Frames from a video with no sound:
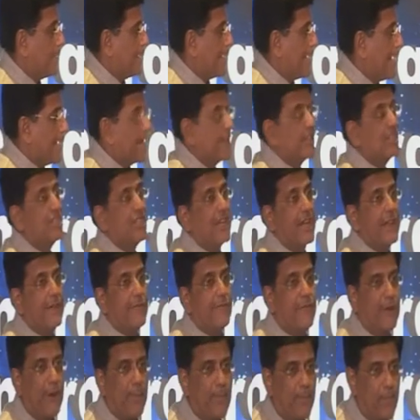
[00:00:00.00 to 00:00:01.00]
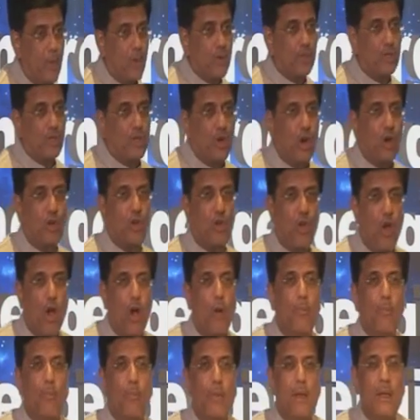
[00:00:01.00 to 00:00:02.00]

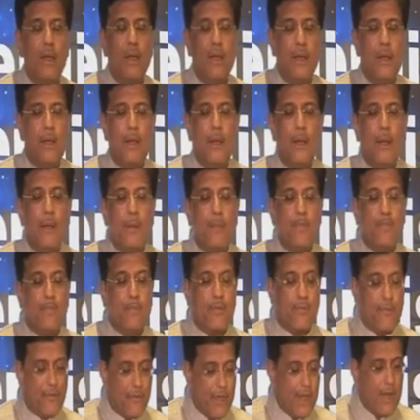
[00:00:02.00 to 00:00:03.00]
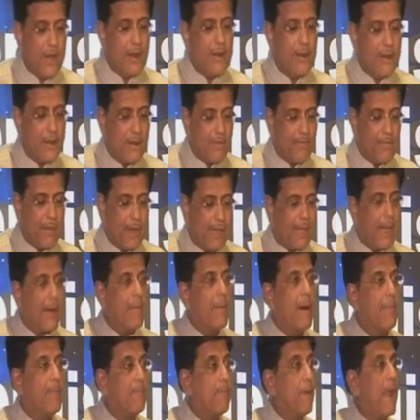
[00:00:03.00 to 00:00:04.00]
EnergyInfraPost.com will
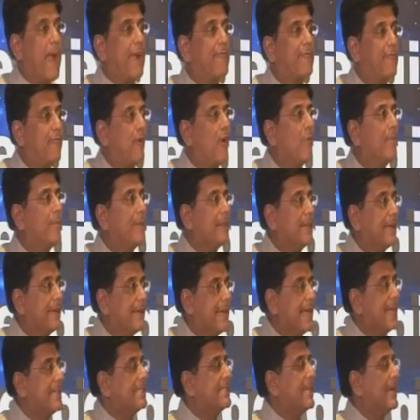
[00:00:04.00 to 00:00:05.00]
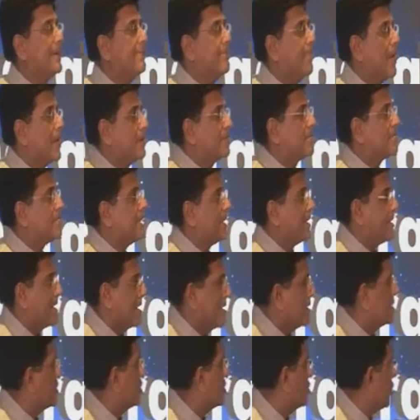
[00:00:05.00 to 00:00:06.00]
become a platform in the days and months and
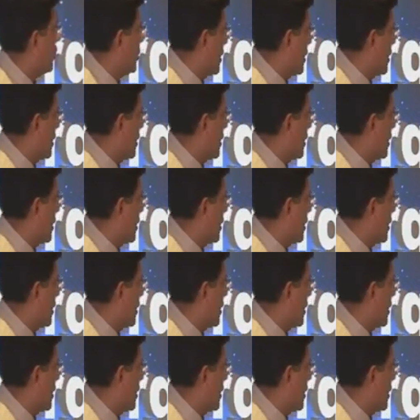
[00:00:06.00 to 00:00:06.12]
years to